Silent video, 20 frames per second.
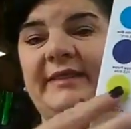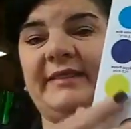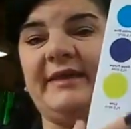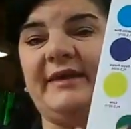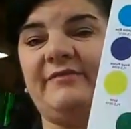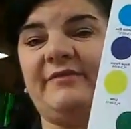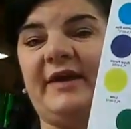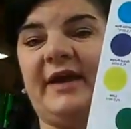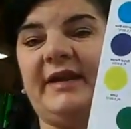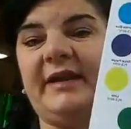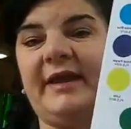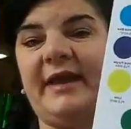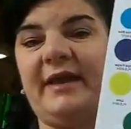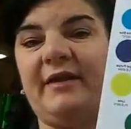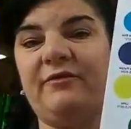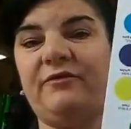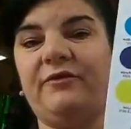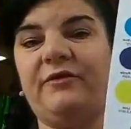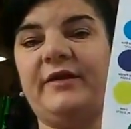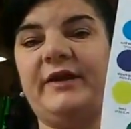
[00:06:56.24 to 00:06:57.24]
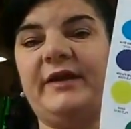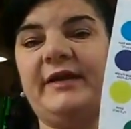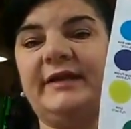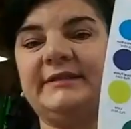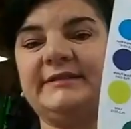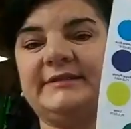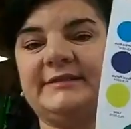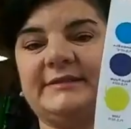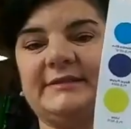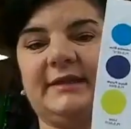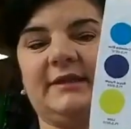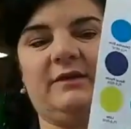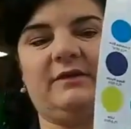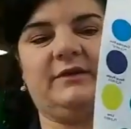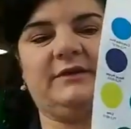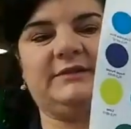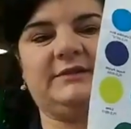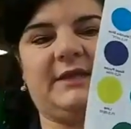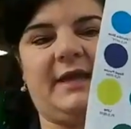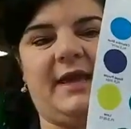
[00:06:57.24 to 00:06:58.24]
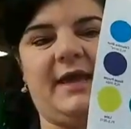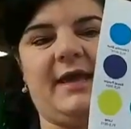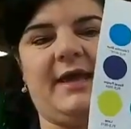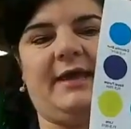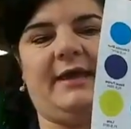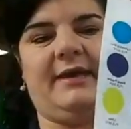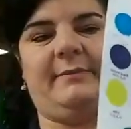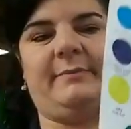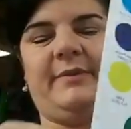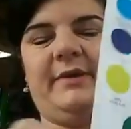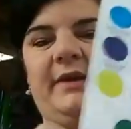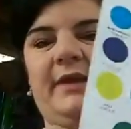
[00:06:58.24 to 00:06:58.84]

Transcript: and they've got every single type